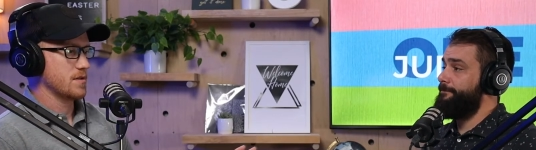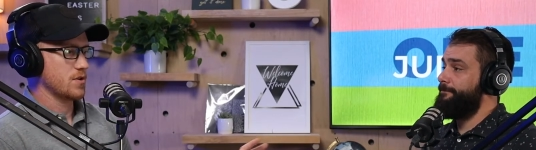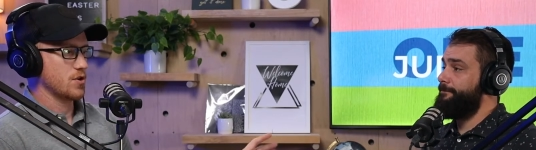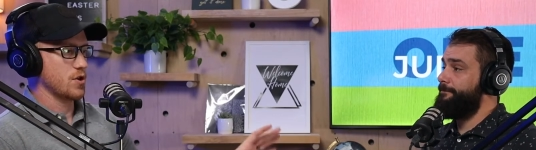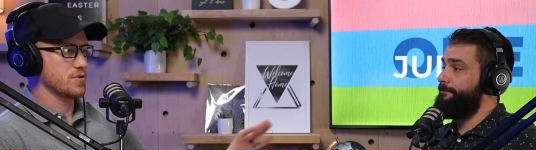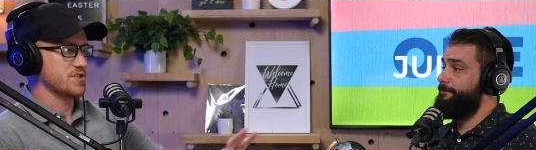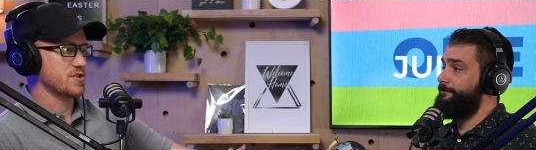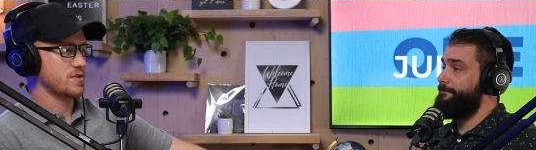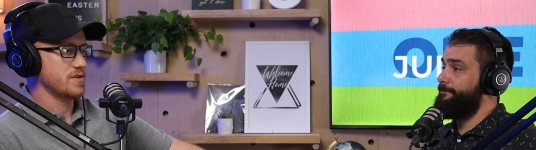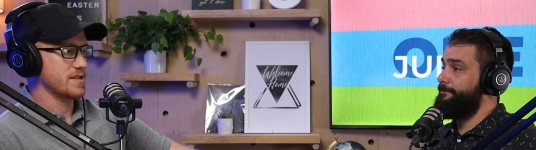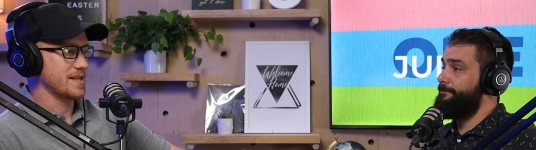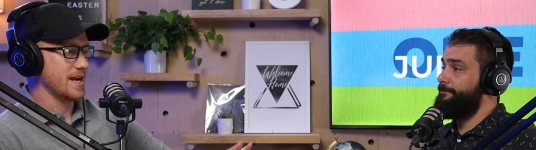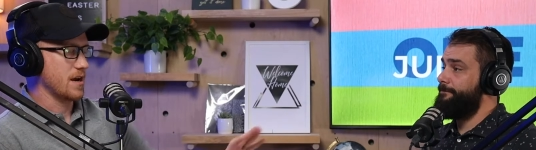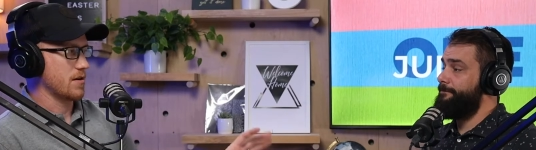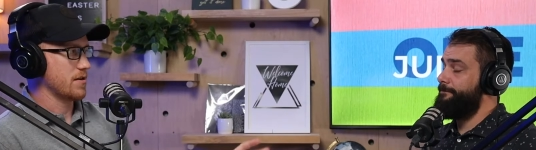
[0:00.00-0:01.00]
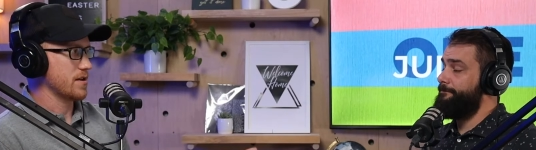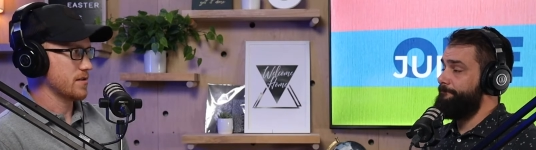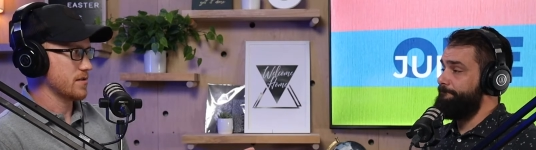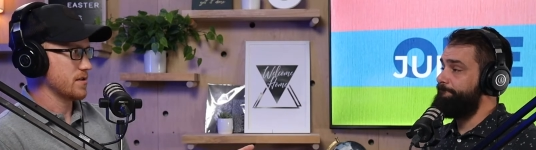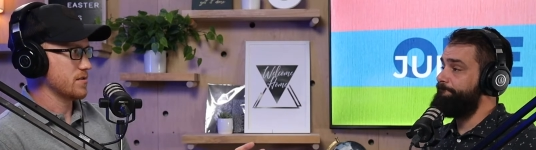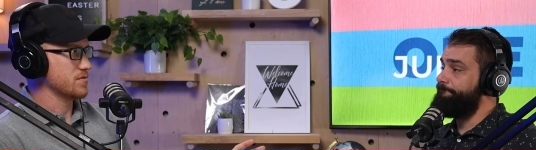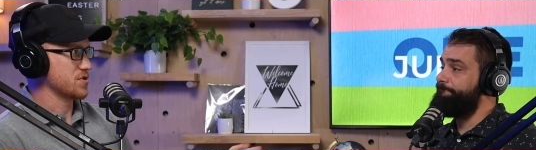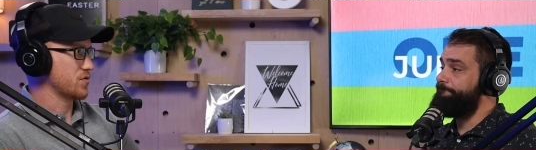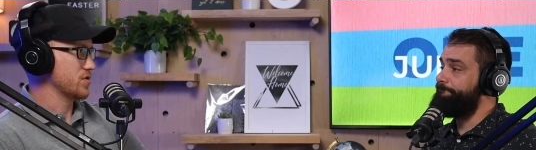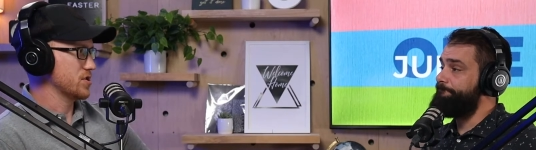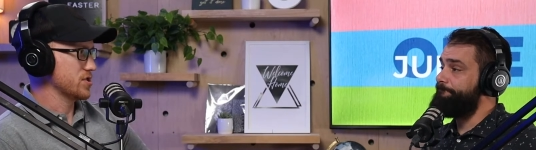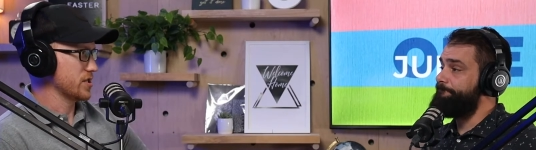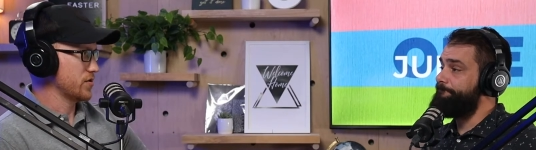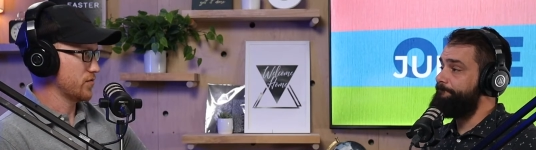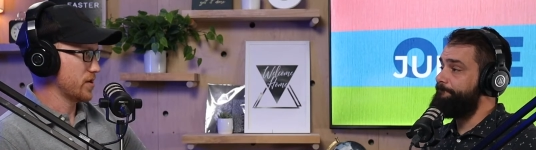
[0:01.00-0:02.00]
Speaker 1: closer in the area that it was
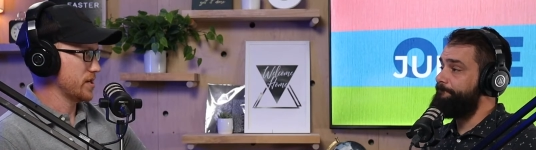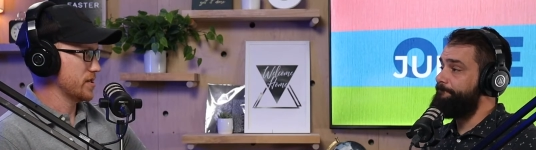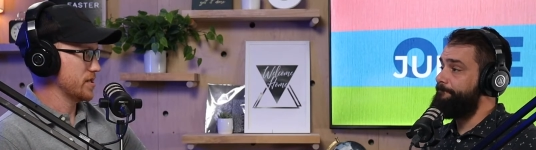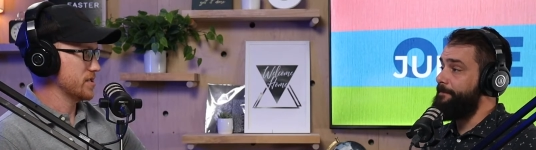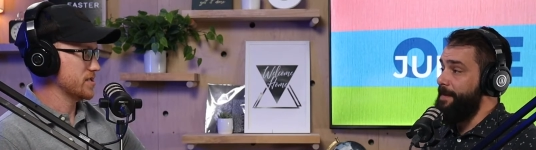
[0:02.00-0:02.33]
originally written.